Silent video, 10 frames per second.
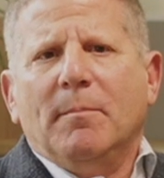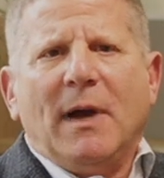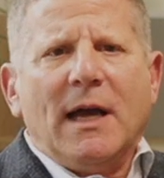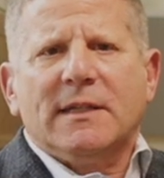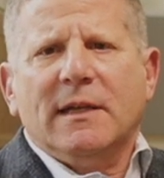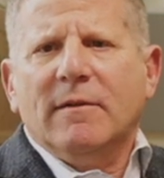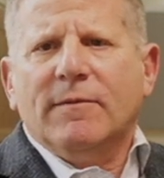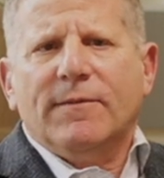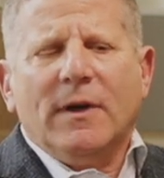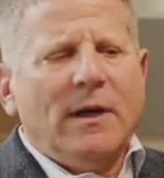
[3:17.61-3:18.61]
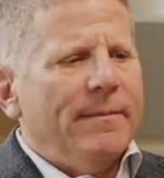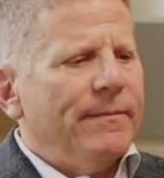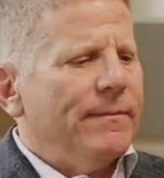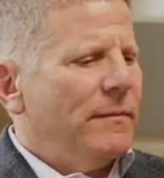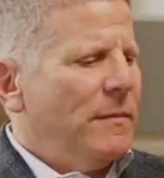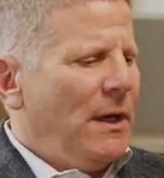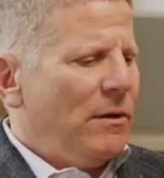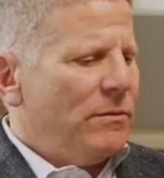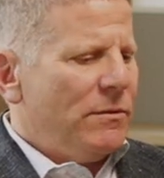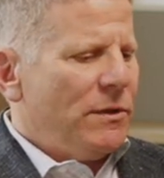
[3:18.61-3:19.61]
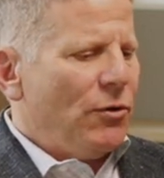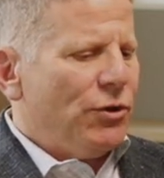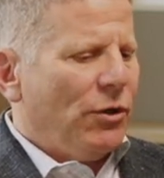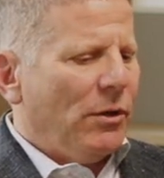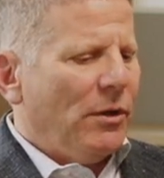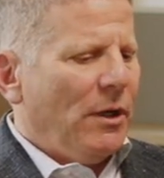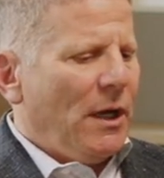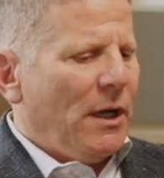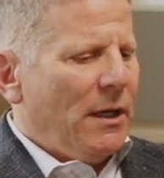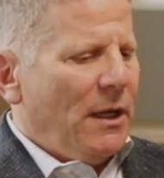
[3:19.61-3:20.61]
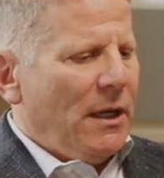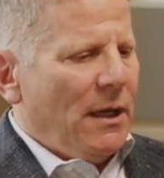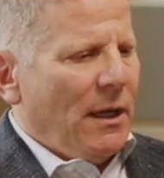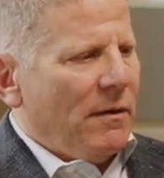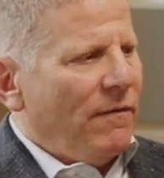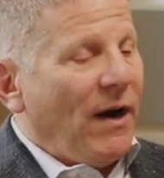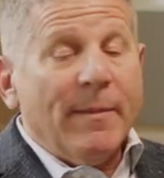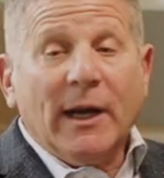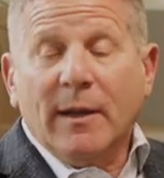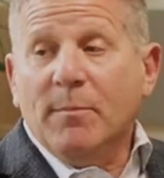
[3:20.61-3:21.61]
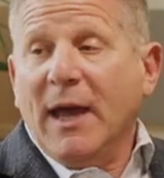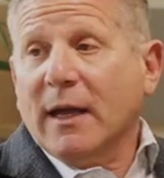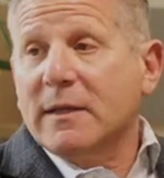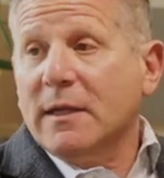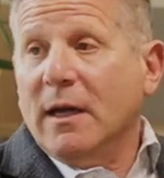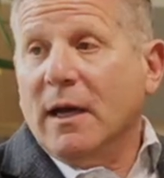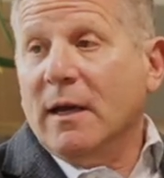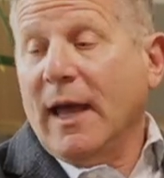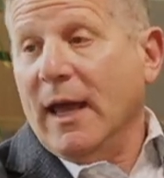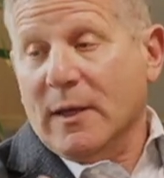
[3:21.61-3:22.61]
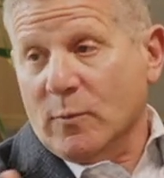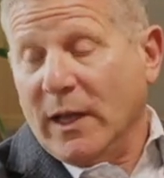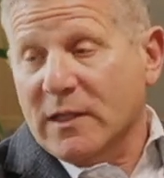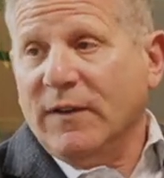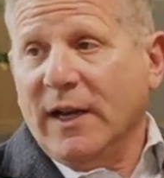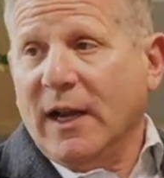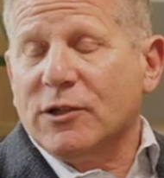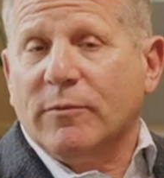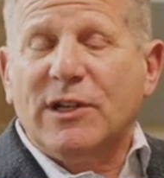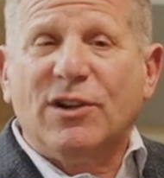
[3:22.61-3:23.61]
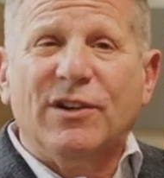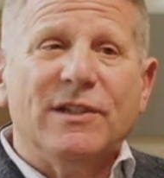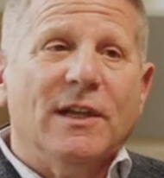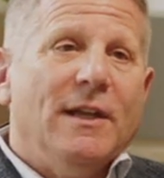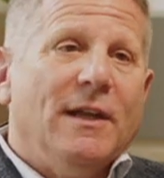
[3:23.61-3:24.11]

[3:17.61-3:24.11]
positive, social and environmental impact, as well as financial returns.